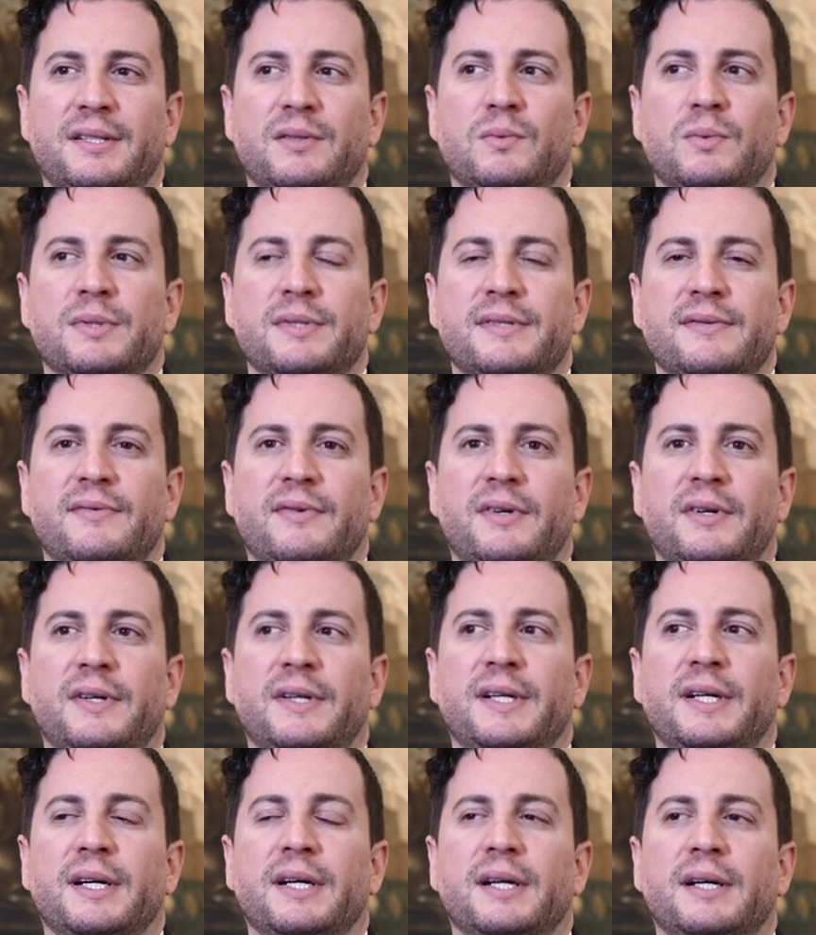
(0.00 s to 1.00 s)
It was a
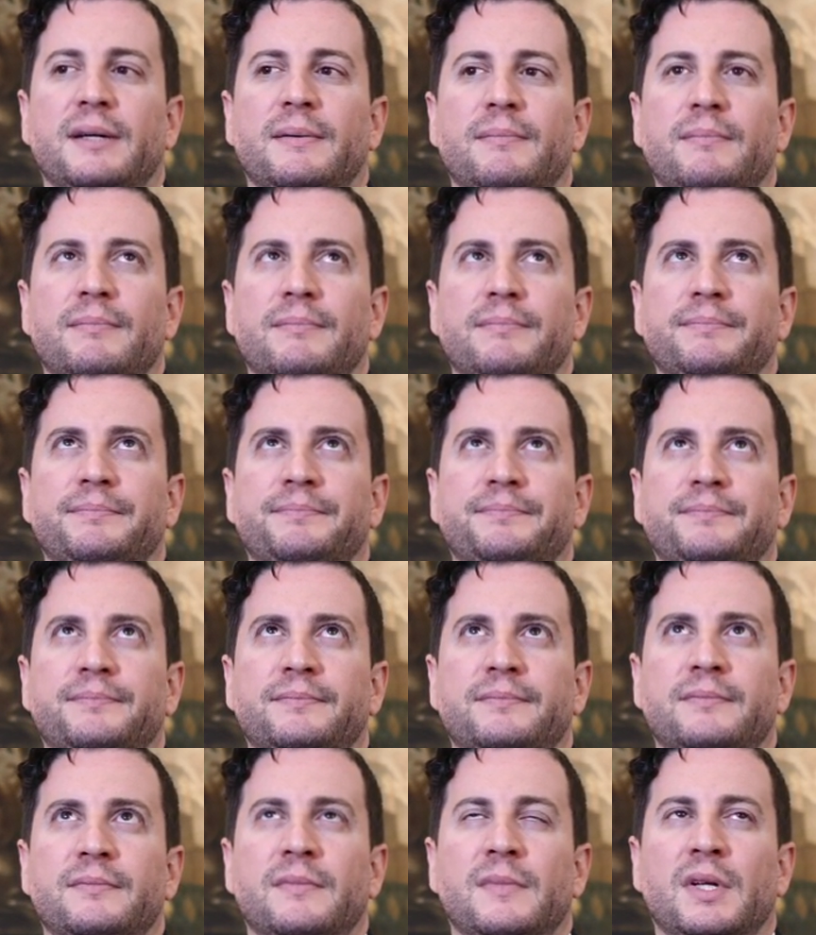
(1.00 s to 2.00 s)
very um,
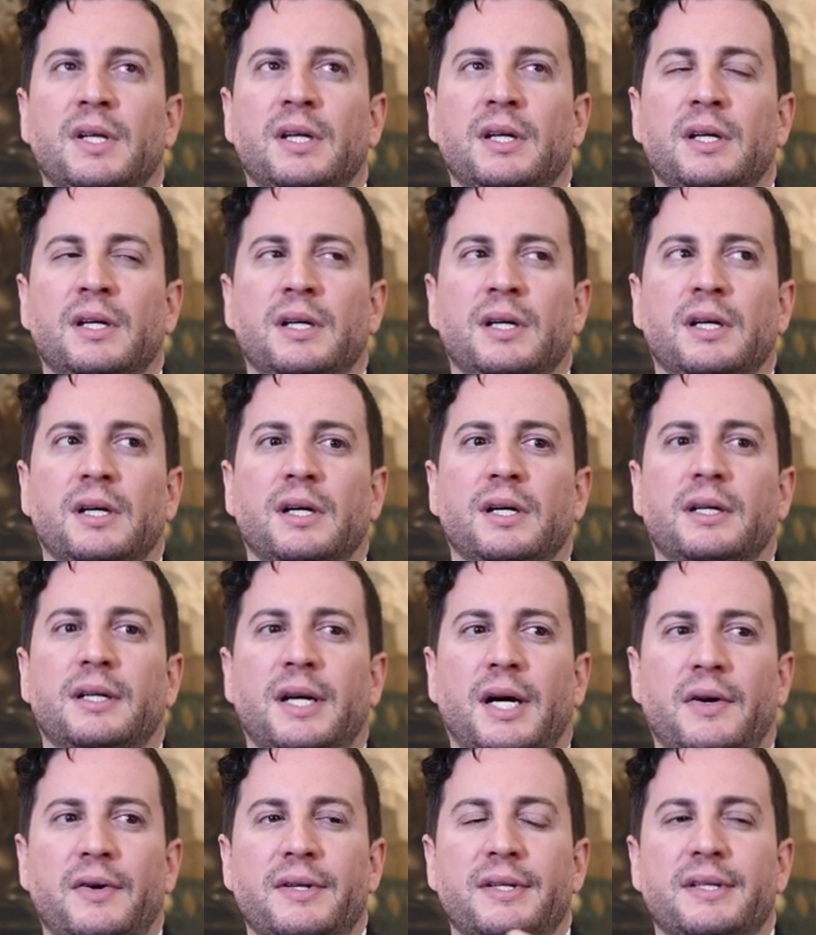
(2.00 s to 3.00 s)

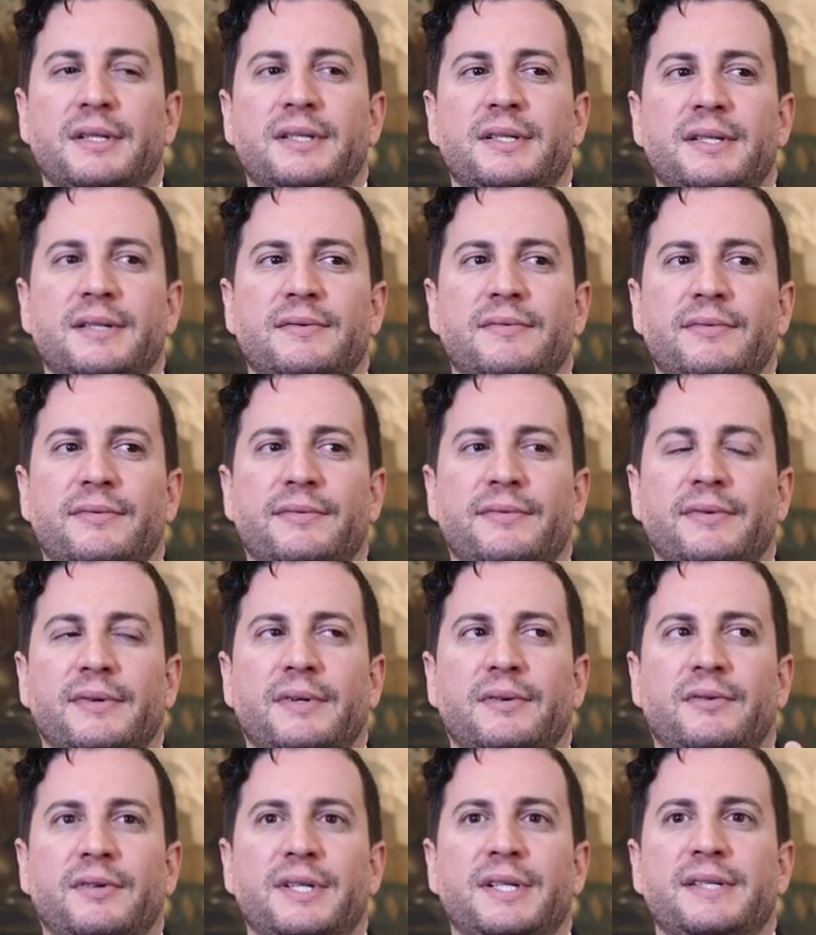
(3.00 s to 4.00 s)
caritative
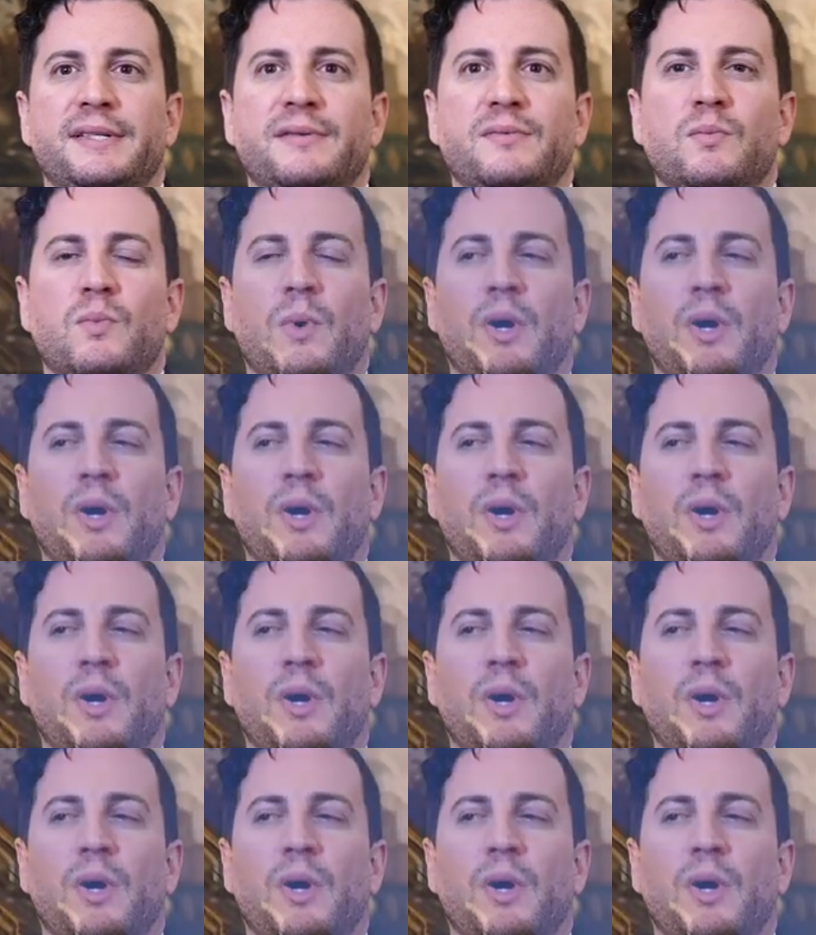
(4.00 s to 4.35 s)
reason